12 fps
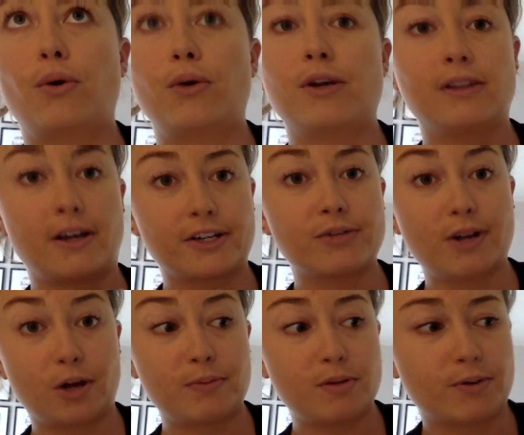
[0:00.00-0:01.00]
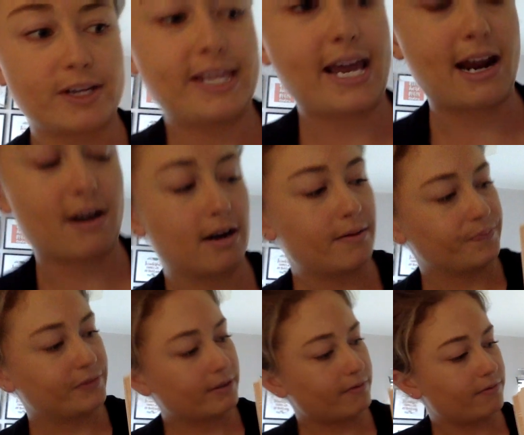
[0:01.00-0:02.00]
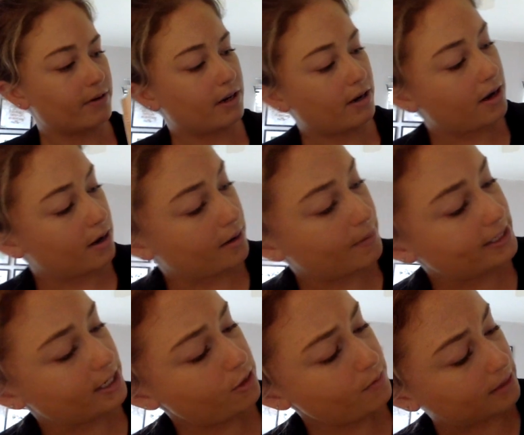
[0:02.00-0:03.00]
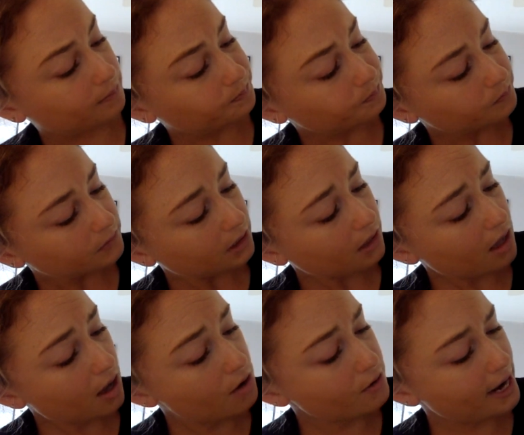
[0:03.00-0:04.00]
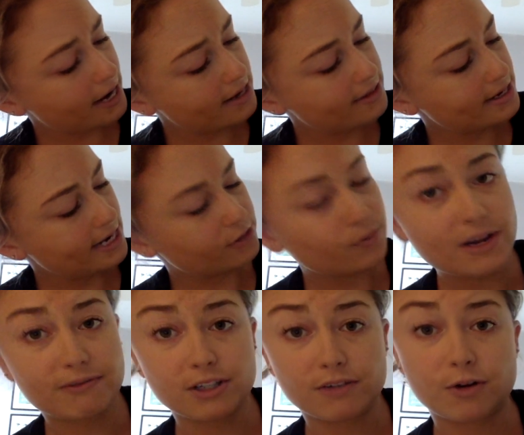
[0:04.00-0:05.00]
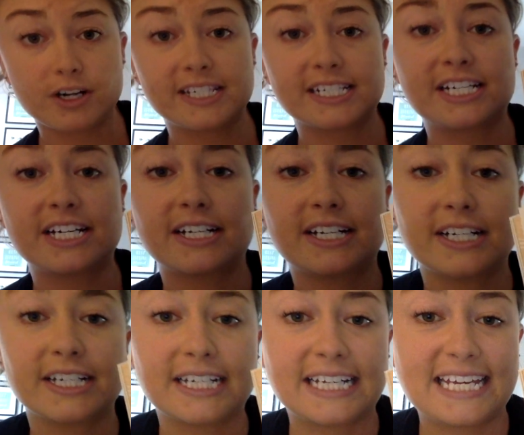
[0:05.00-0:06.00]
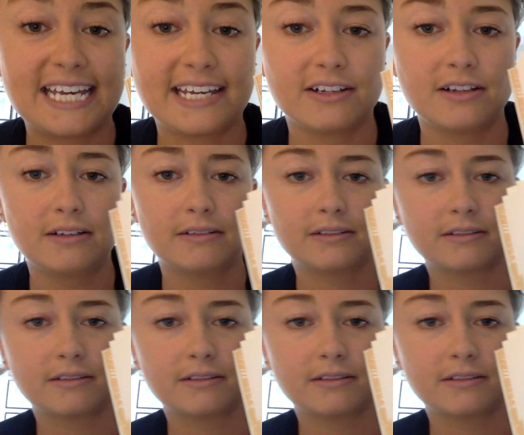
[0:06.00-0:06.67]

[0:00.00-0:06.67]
Your lungs will help you breathe the air as a human. Okay, the next one you have to look for is gill.